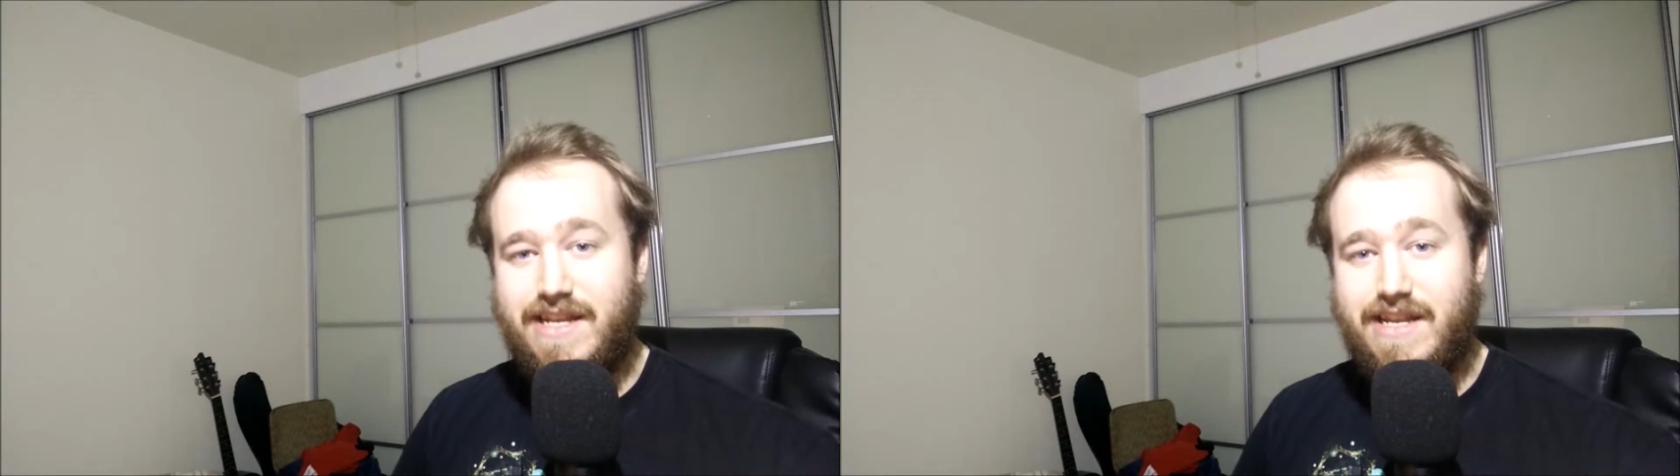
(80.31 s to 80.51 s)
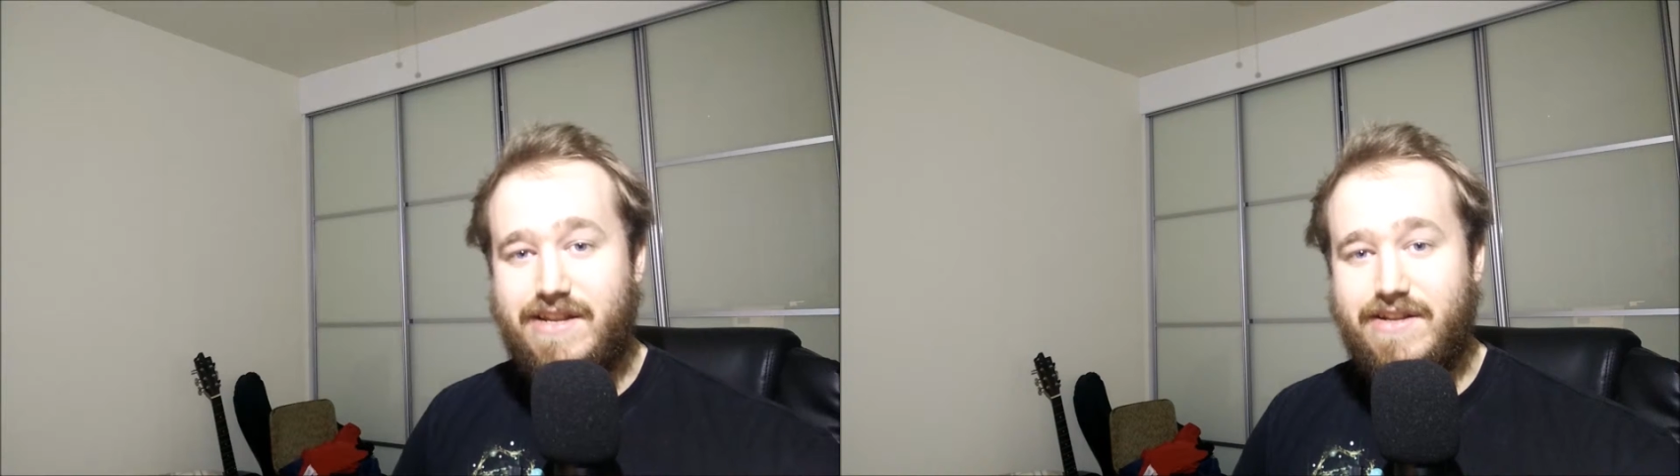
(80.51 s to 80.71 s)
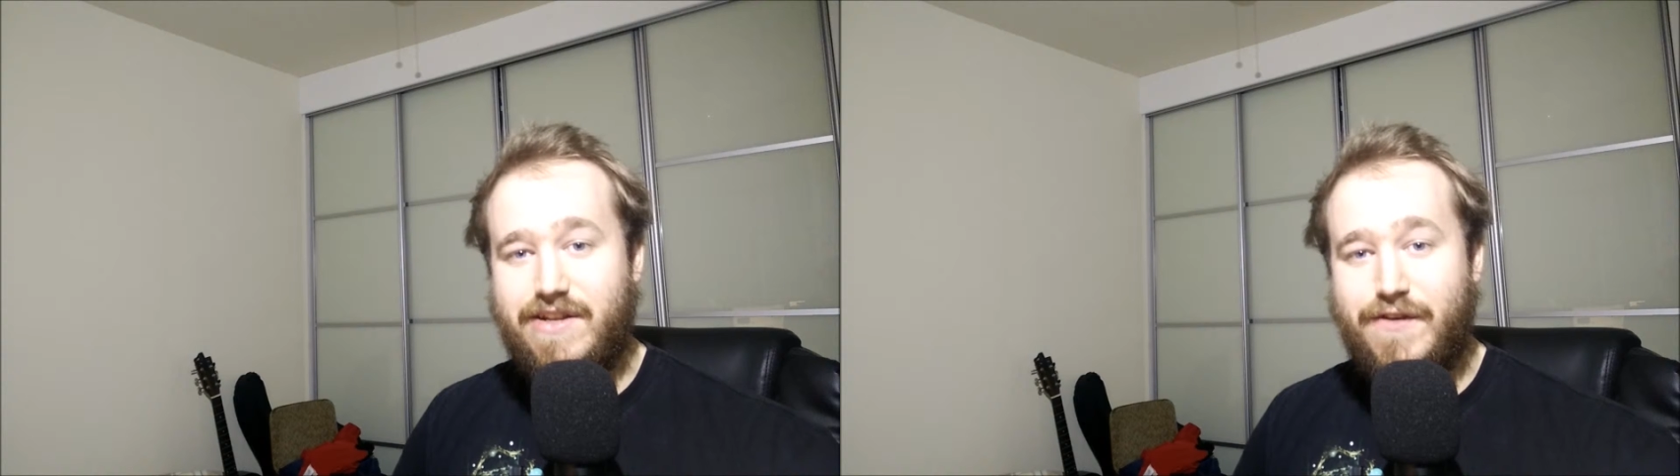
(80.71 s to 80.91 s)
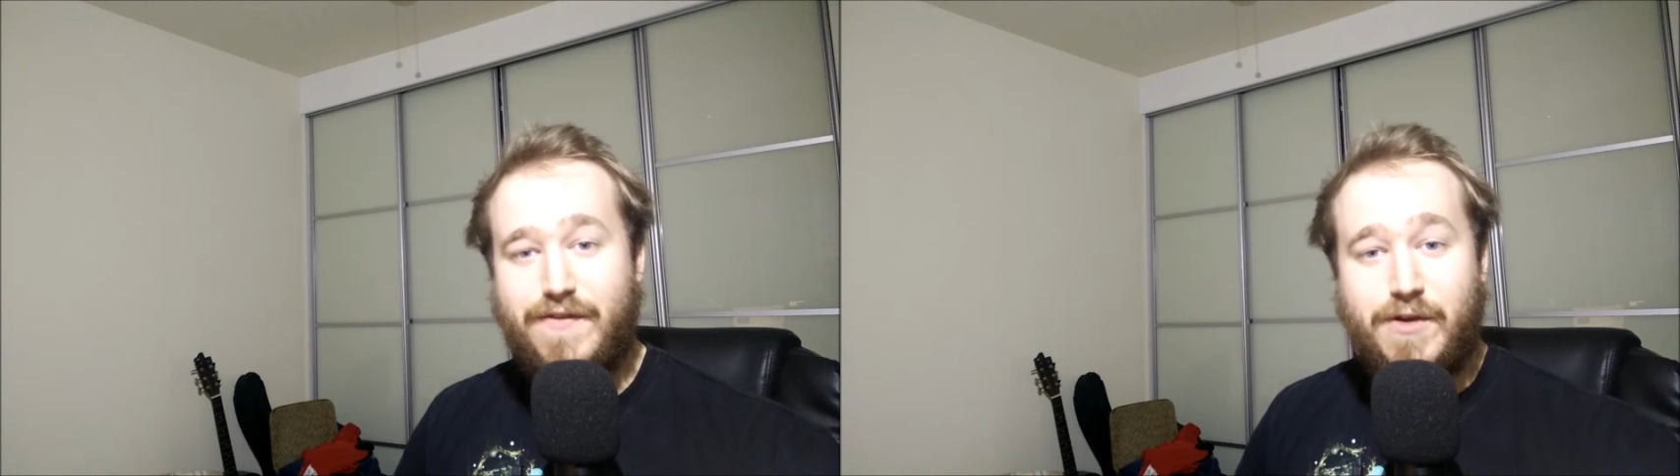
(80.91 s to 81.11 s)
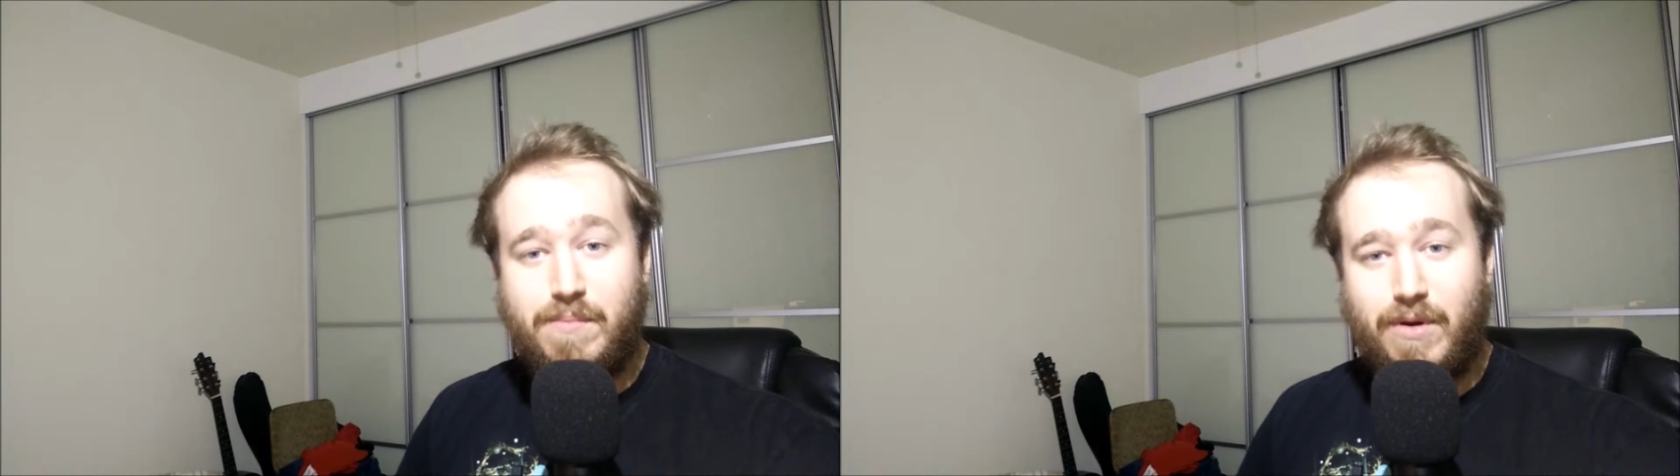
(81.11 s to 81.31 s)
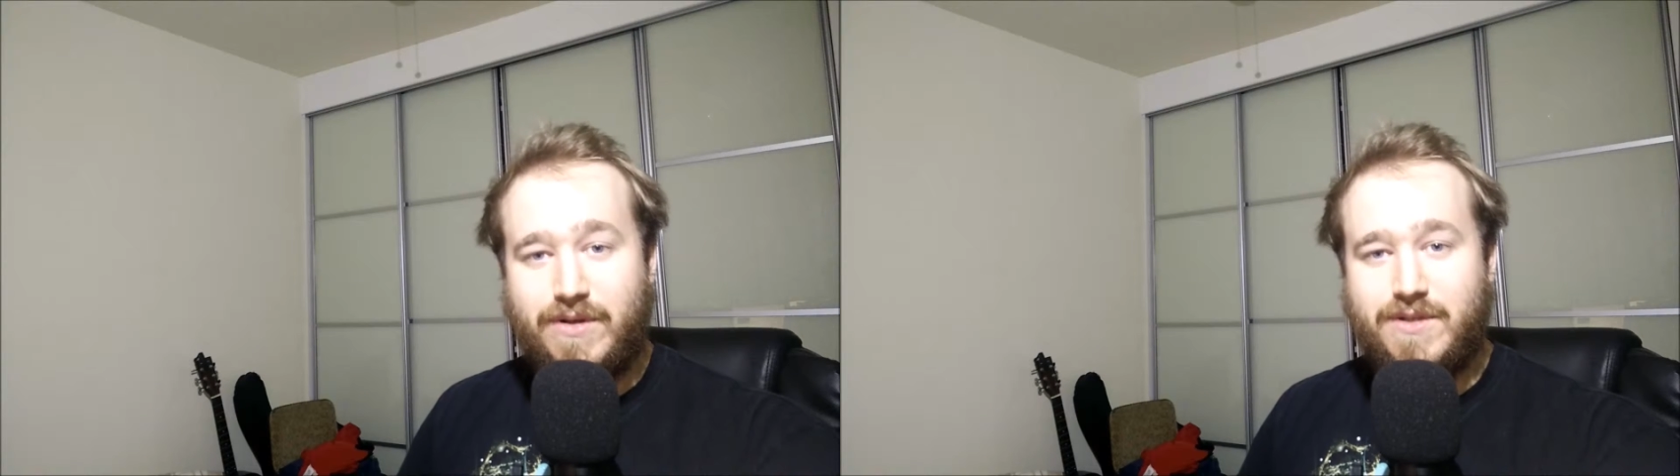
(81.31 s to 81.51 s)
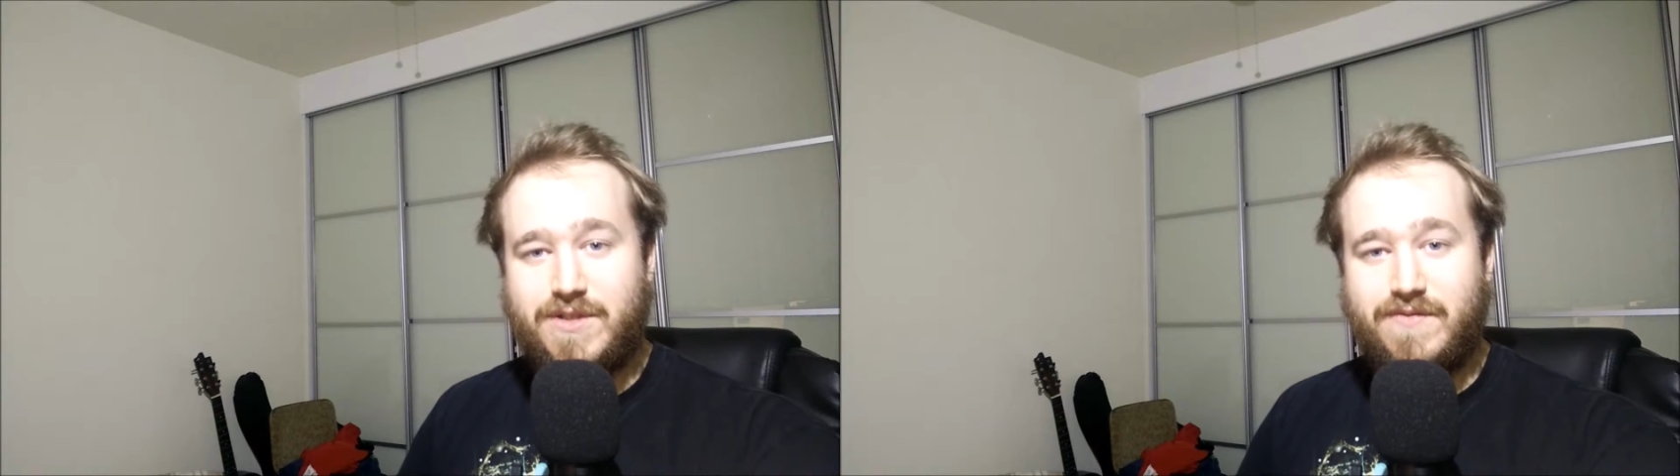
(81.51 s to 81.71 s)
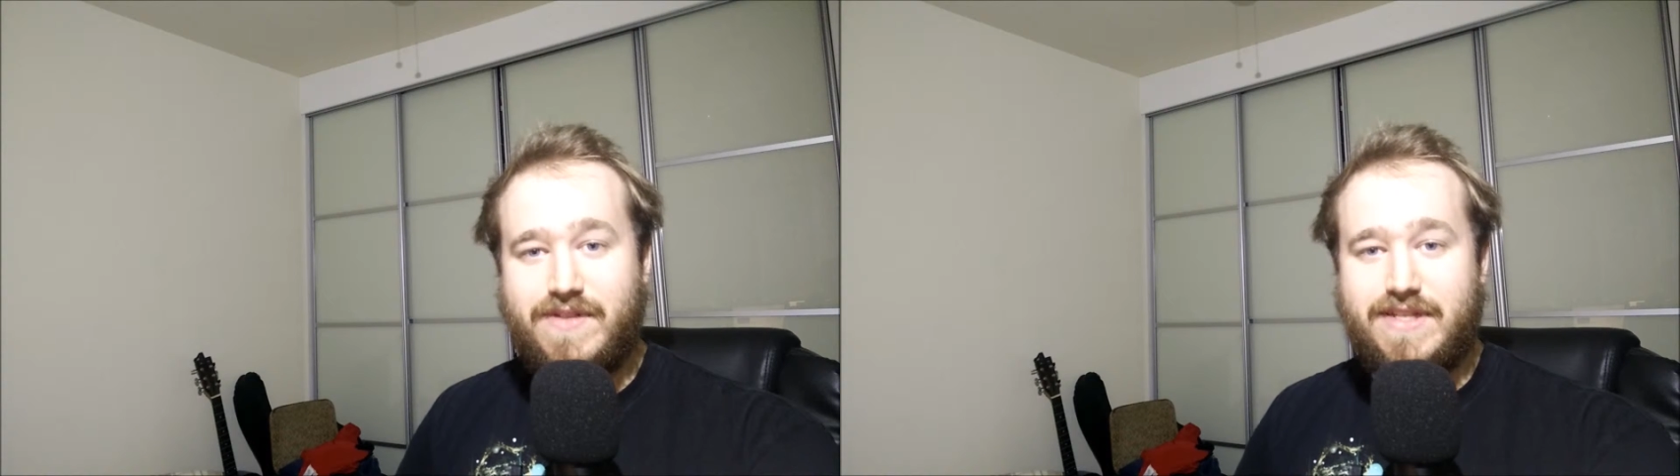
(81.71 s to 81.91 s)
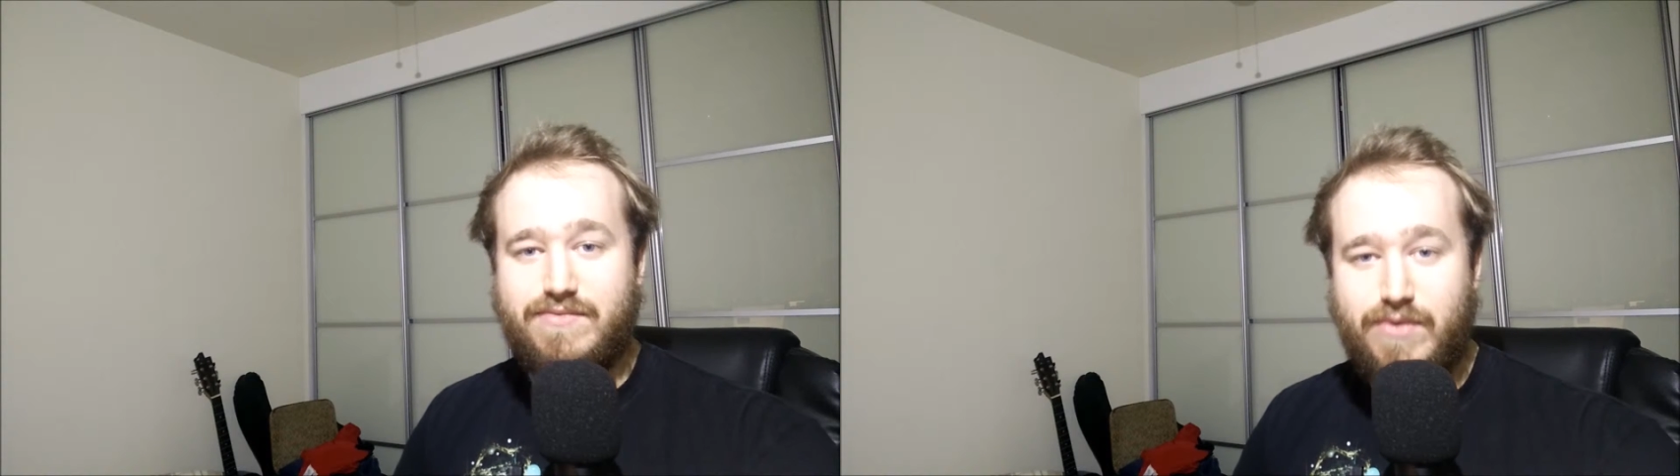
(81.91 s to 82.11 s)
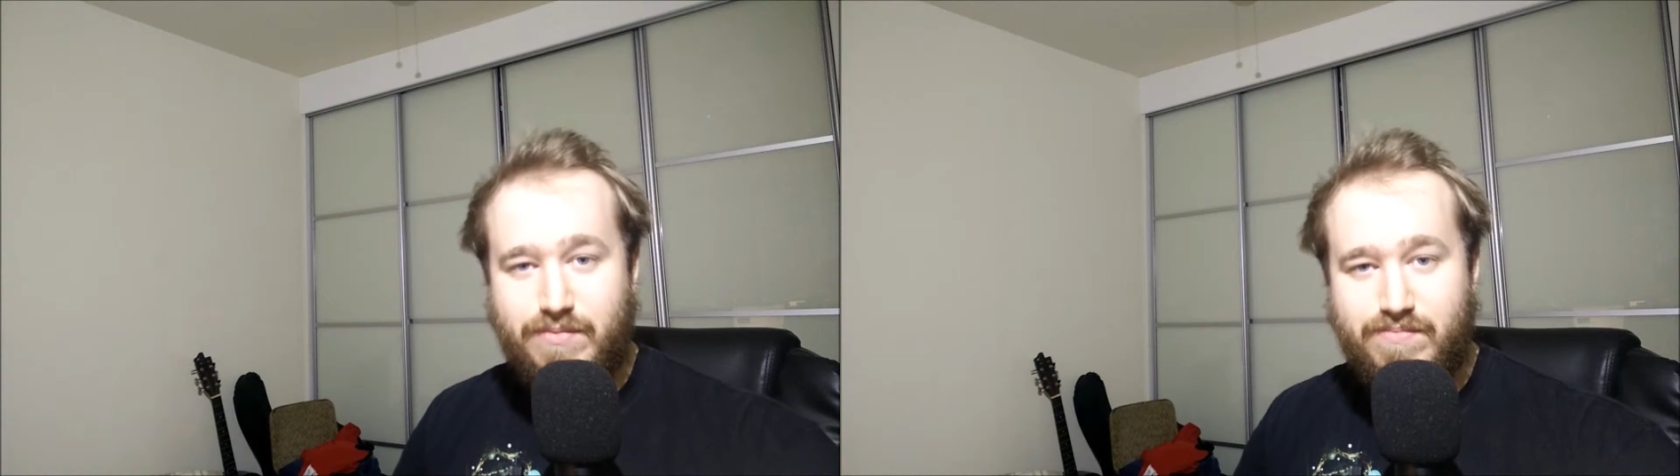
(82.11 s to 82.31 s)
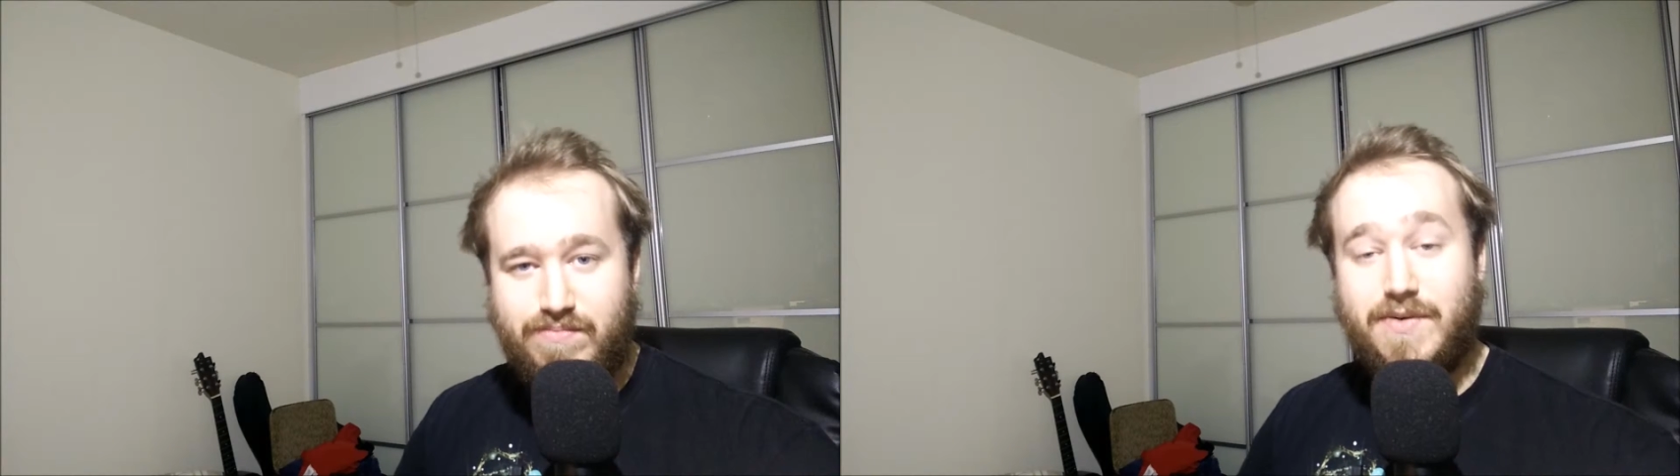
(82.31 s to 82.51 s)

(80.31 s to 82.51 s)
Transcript: in a few points of this room.